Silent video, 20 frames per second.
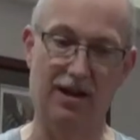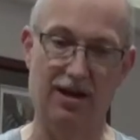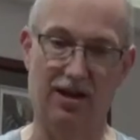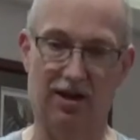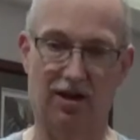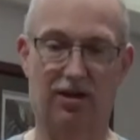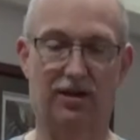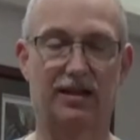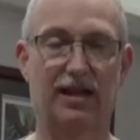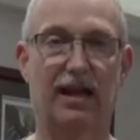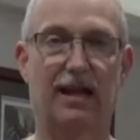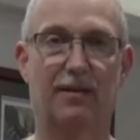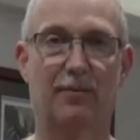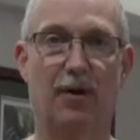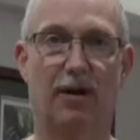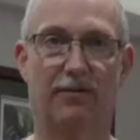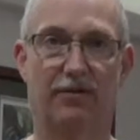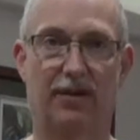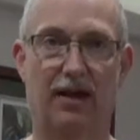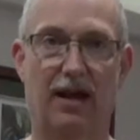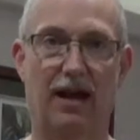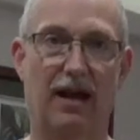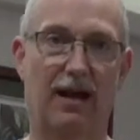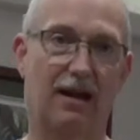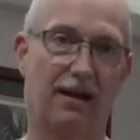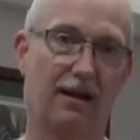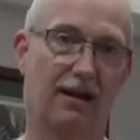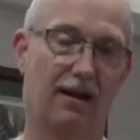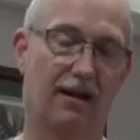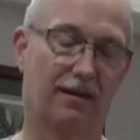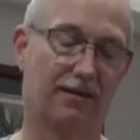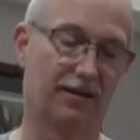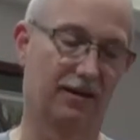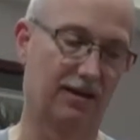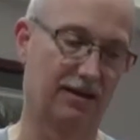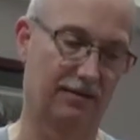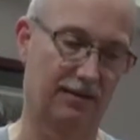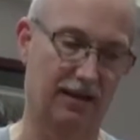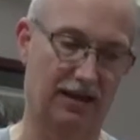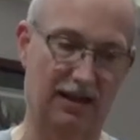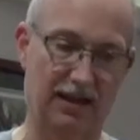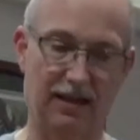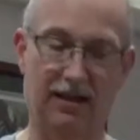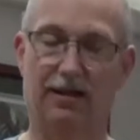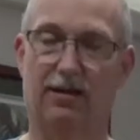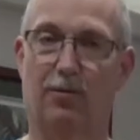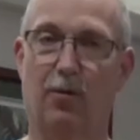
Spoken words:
You're going to take them off the heat,